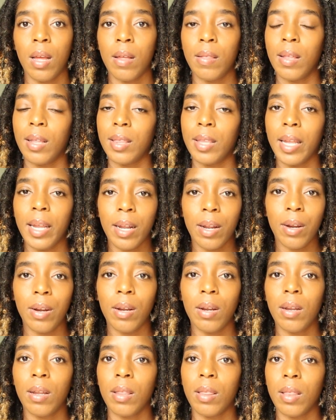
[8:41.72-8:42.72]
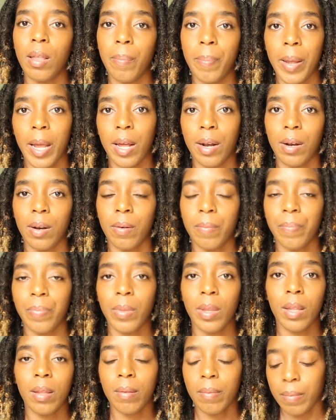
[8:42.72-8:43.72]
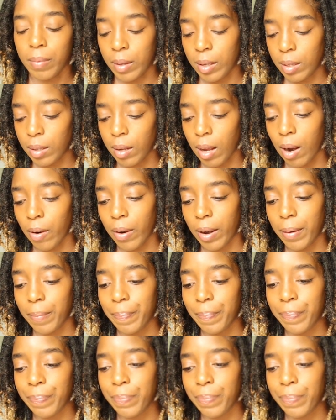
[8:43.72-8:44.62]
the thicker, the better. All right.